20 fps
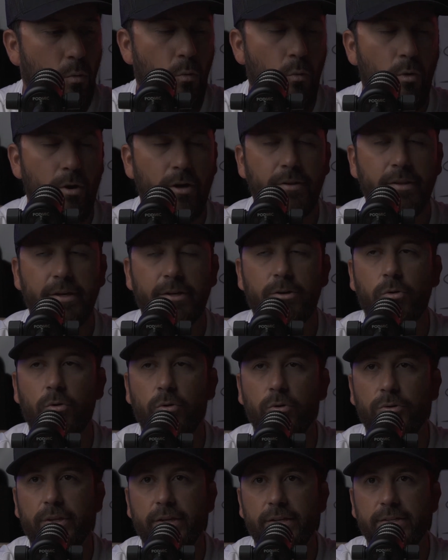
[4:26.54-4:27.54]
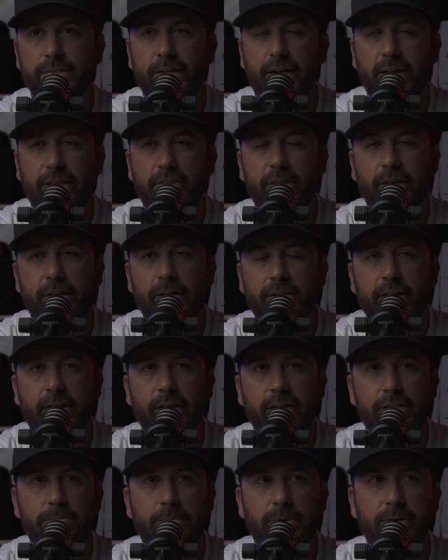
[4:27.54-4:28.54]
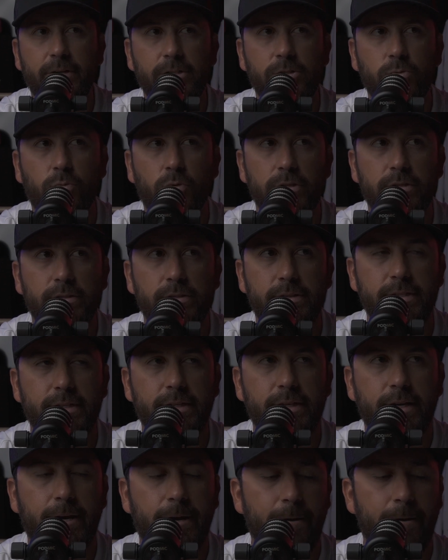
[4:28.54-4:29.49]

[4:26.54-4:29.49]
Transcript: one of the cool things that I think I experienced was the